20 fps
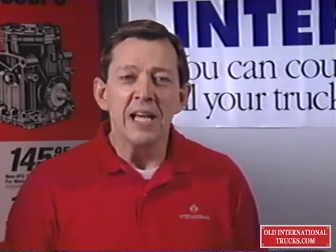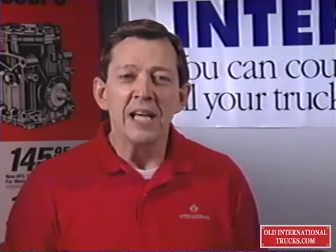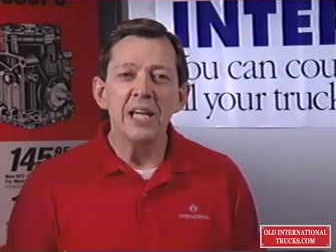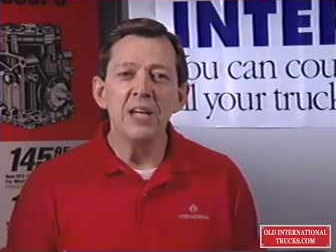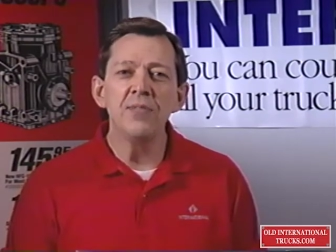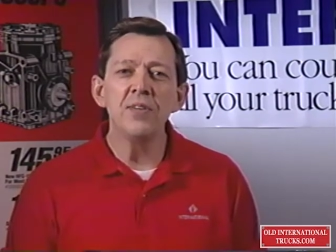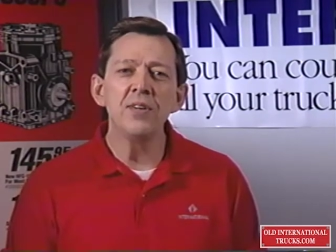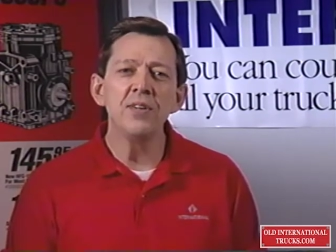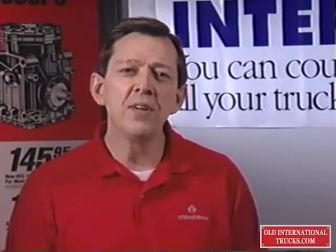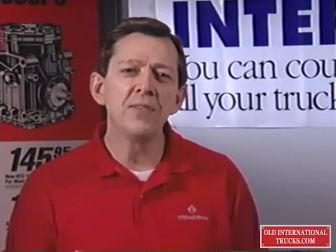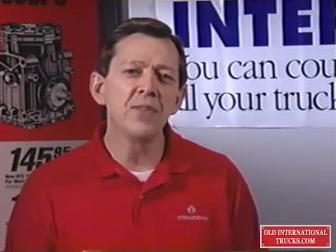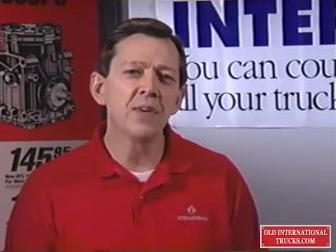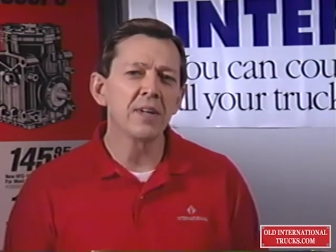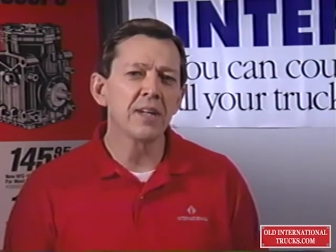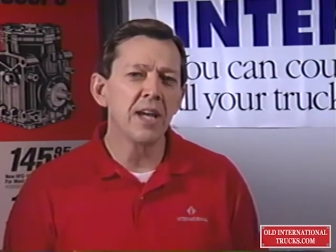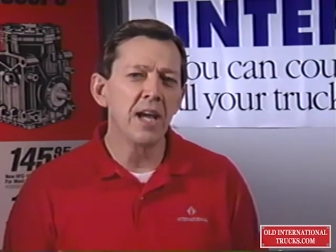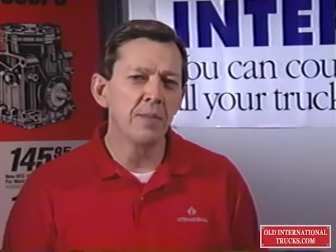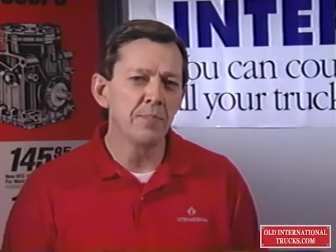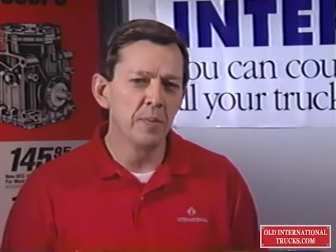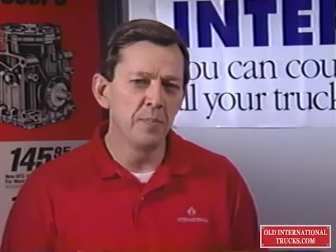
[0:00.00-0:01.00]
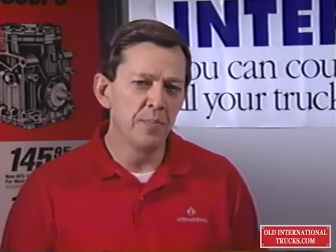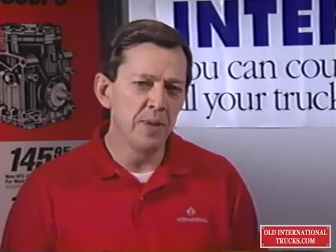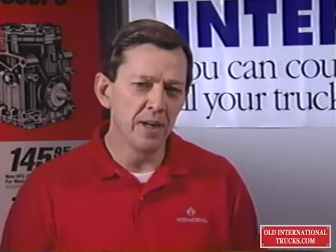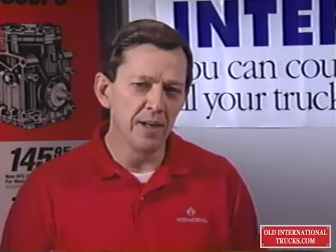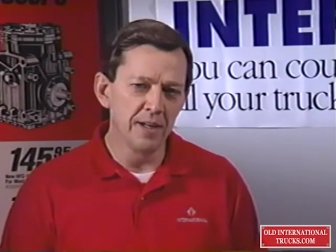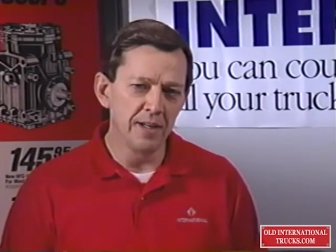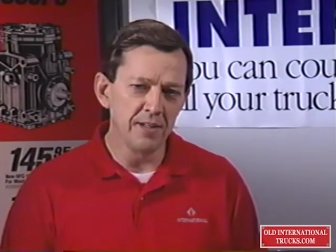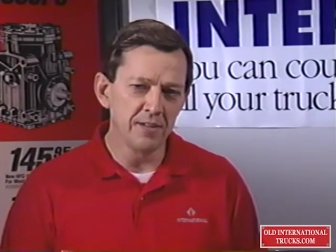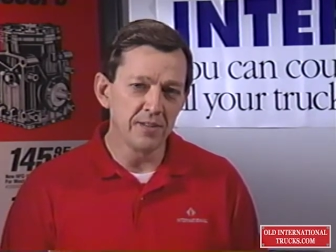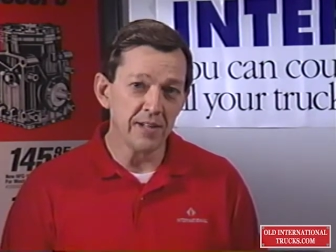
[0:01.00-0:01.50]
even different
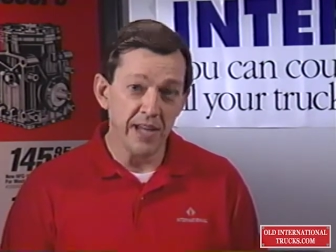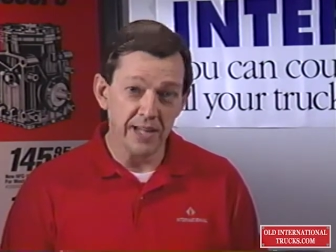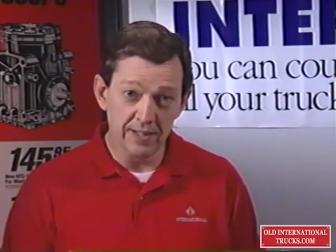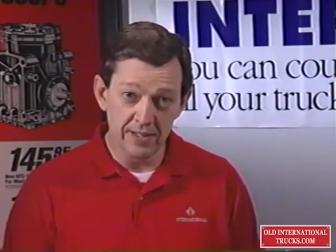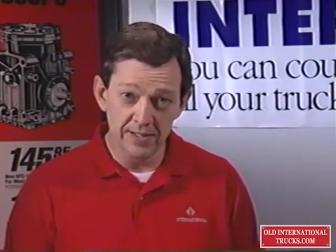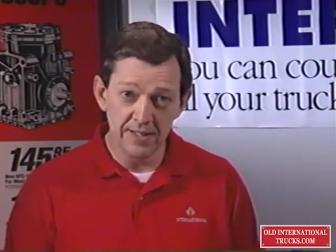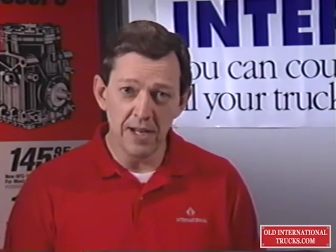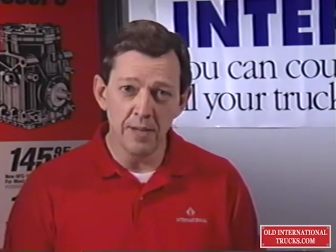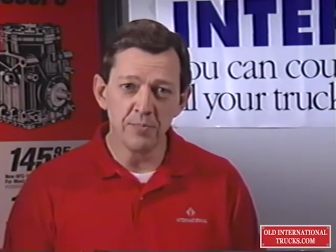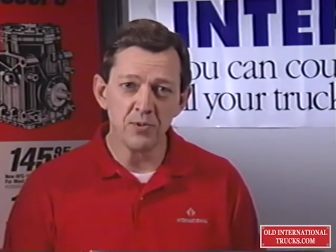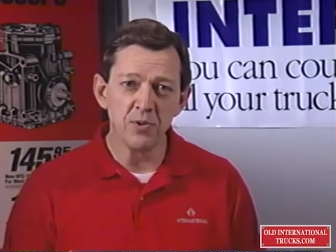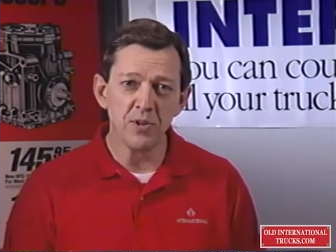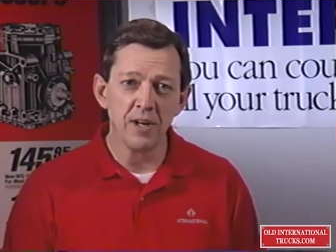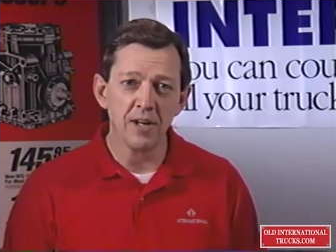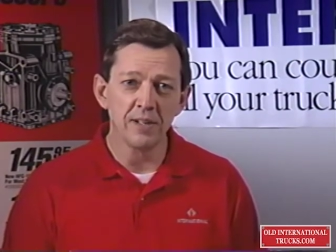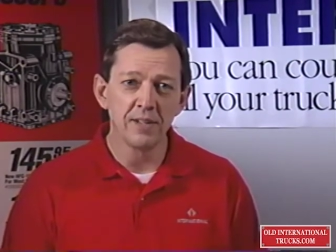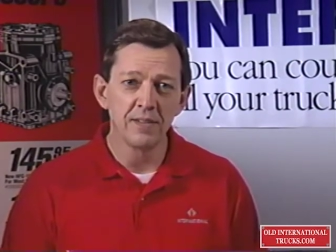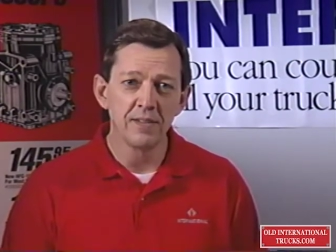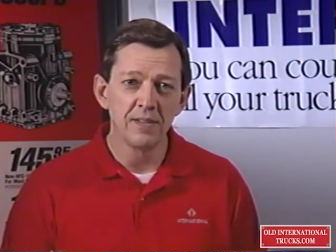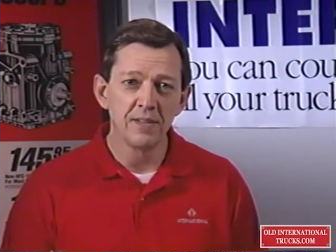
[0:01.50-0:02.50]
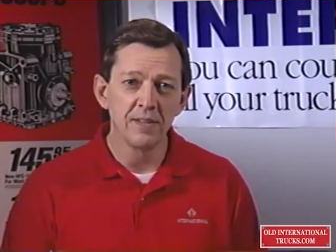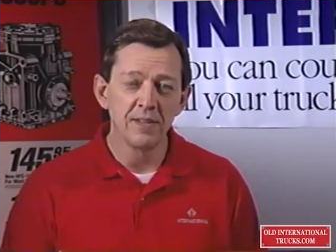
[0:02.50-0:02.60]
capabilities like a dump truck.